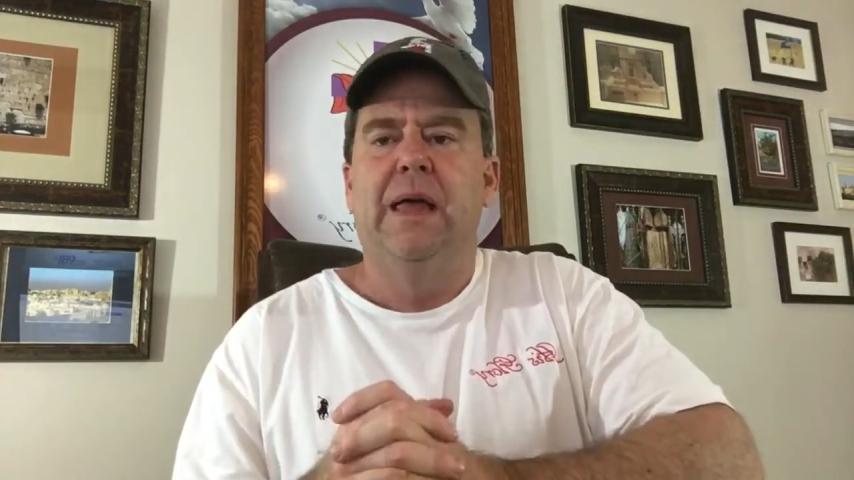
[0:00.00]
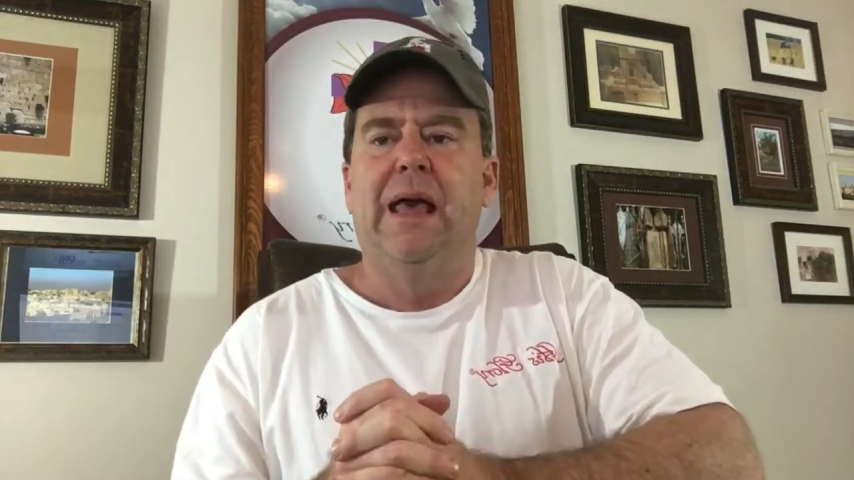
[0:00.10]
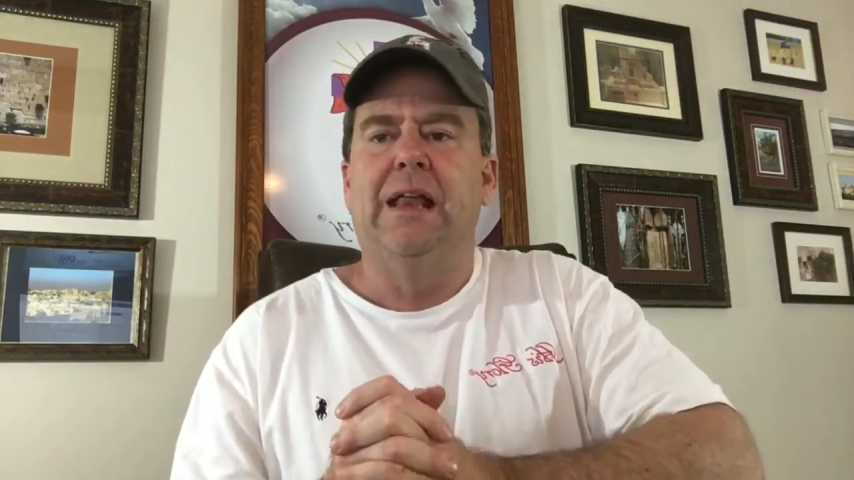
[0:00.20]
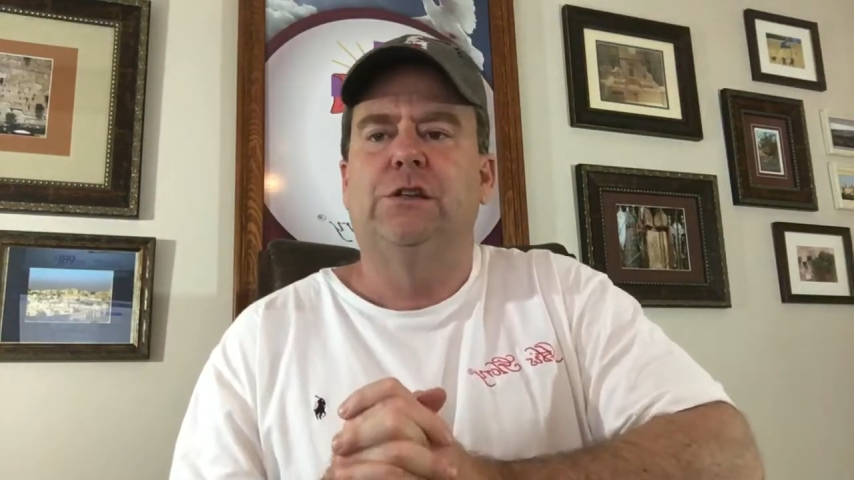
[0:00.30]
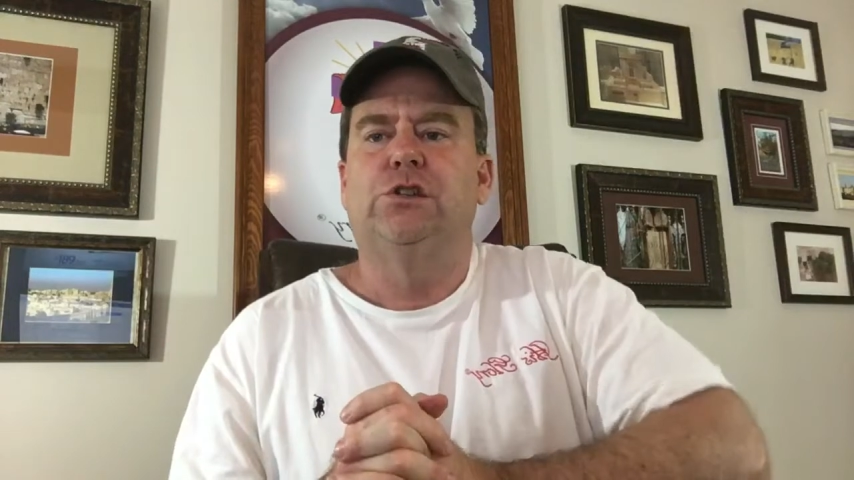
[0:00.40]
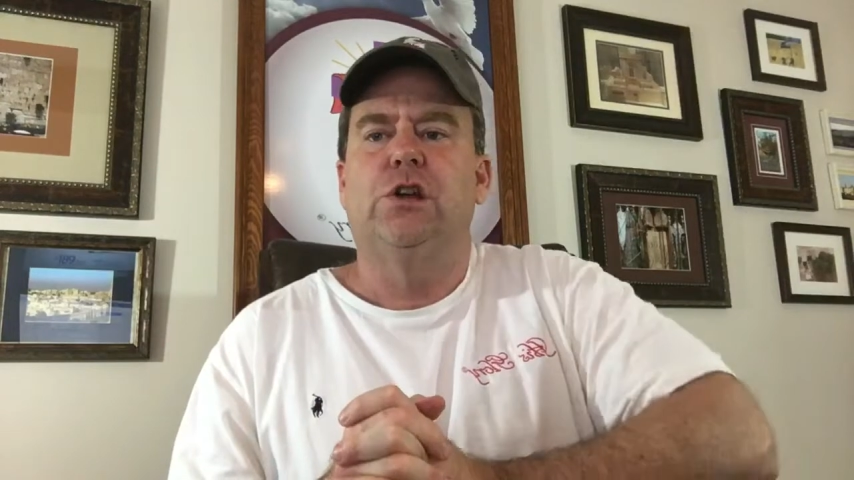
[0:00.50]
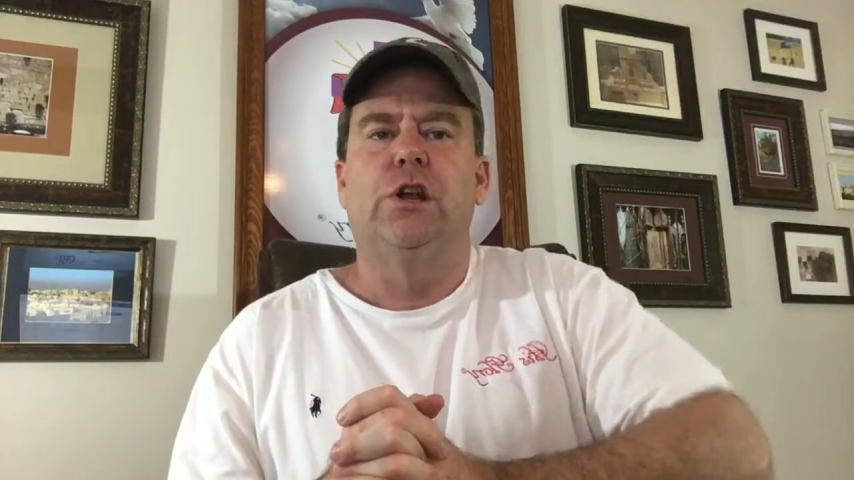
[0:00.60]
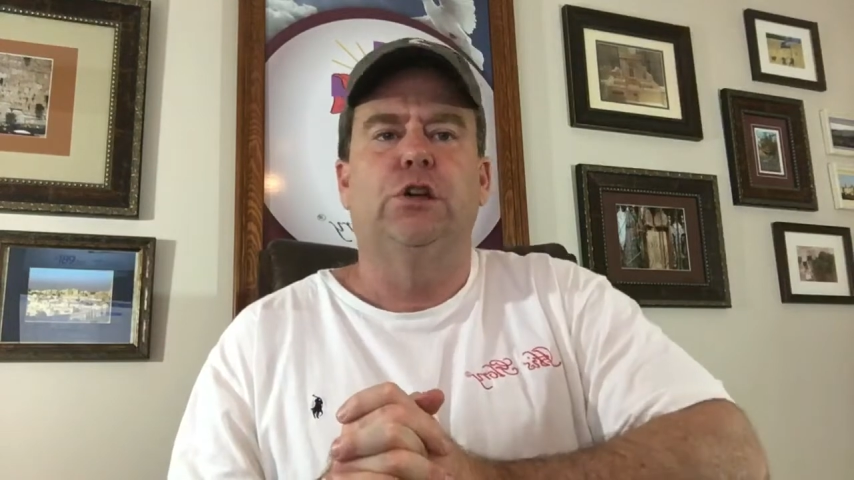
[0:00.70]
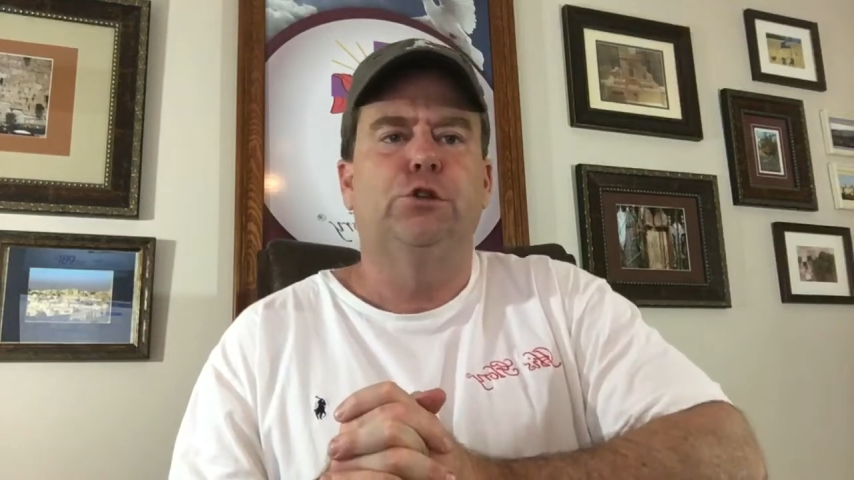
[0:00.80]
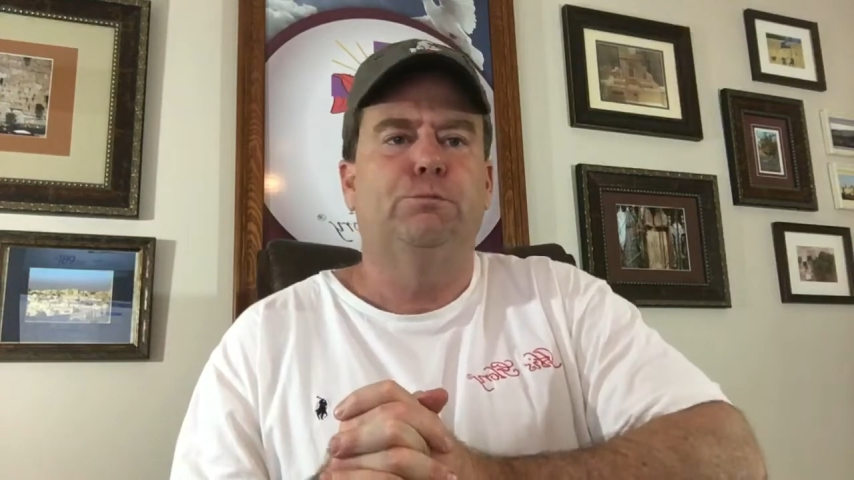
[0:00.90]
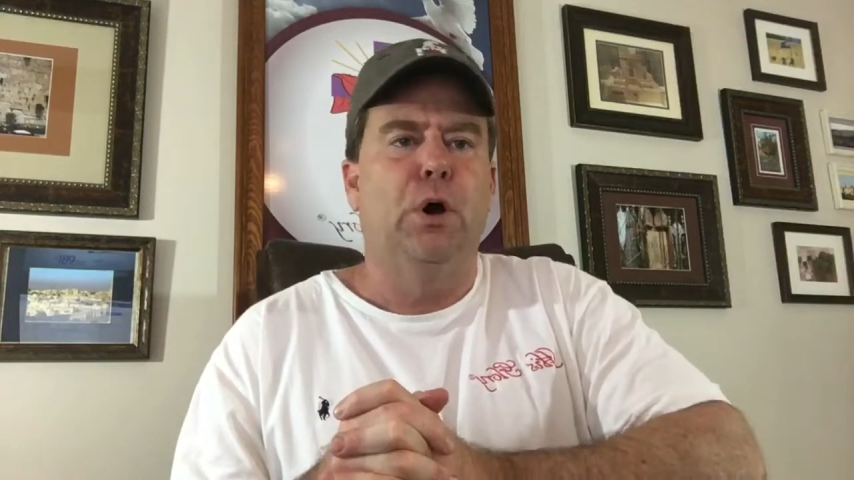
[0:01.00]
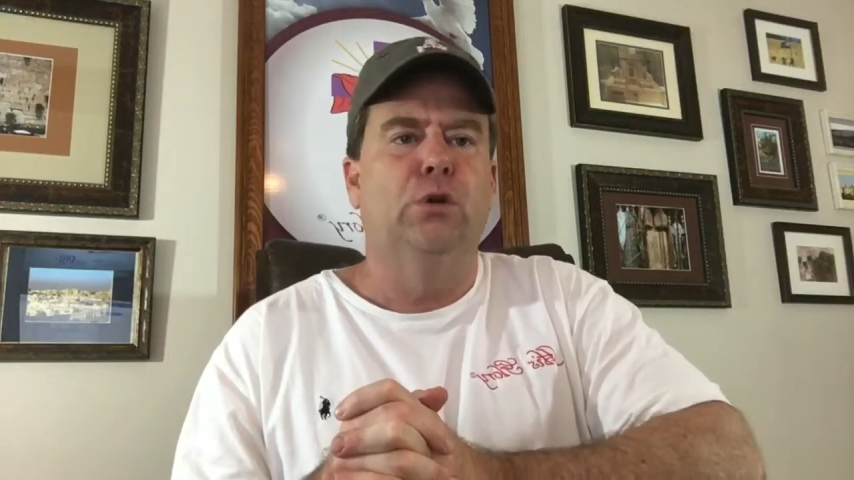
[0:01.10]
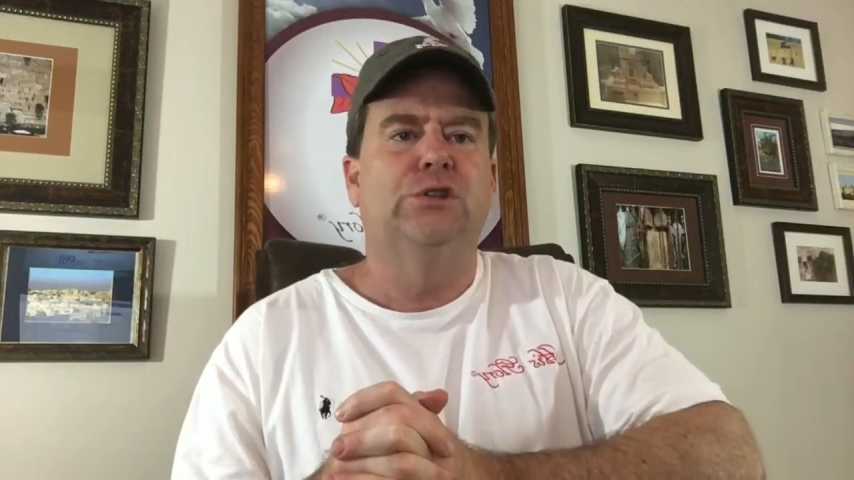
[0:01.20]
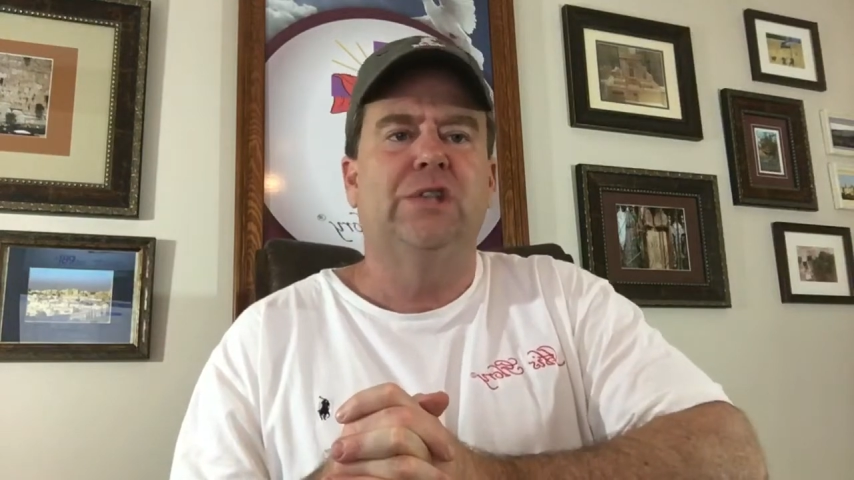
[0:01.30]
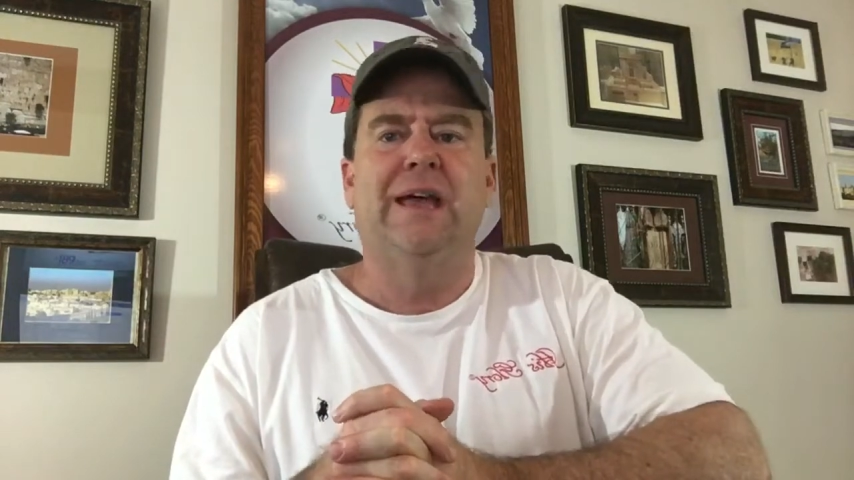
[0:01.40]
and it's going to
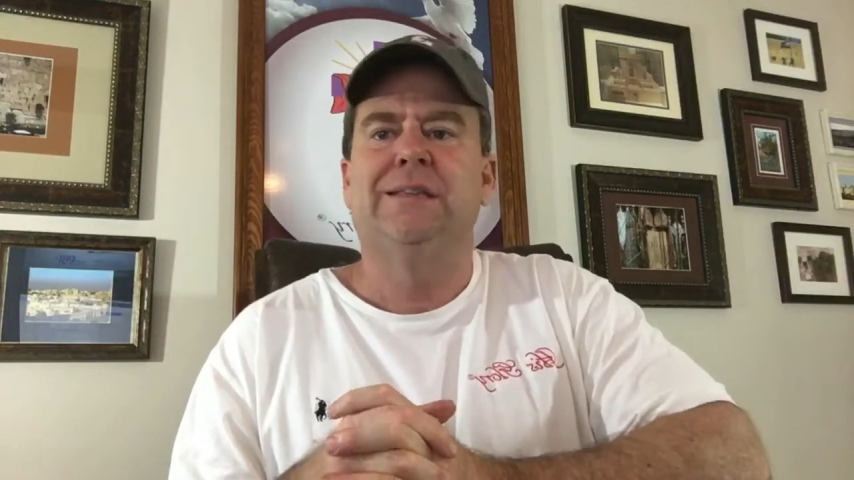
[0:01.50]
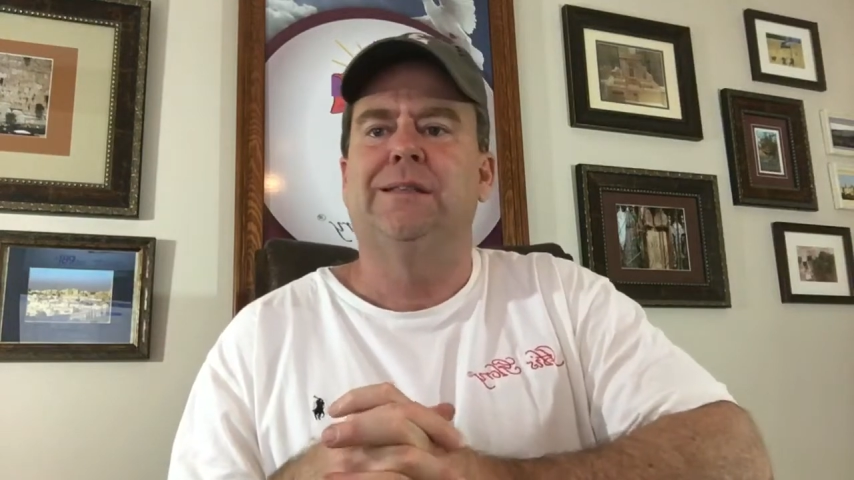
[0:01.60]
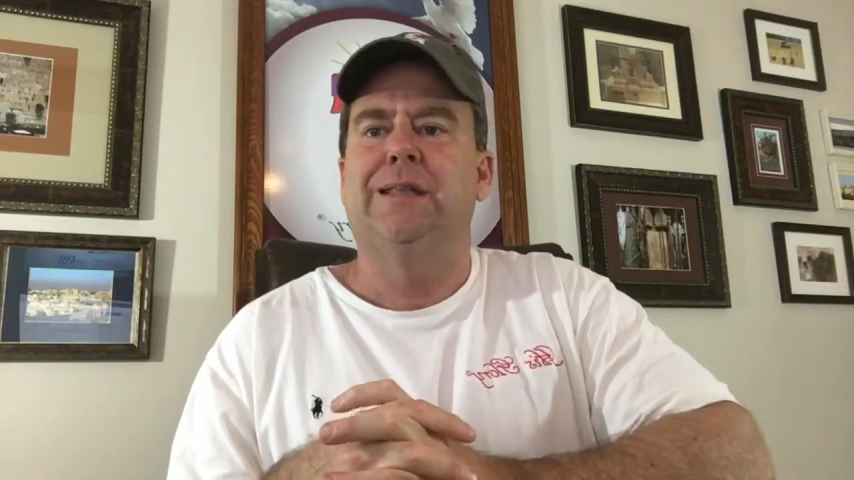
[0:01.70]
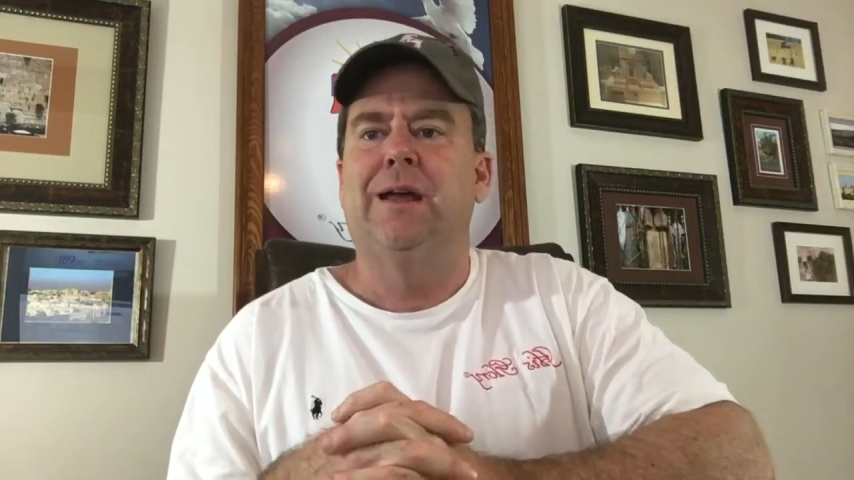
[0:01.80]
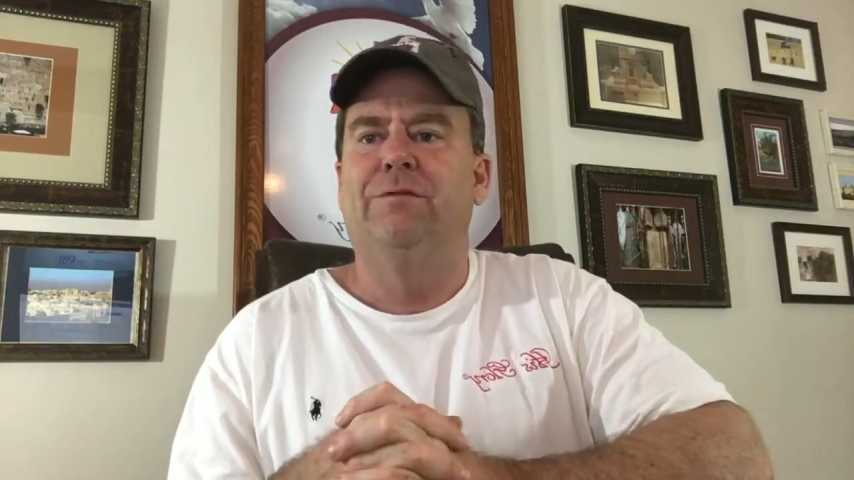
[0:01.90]
expose things that they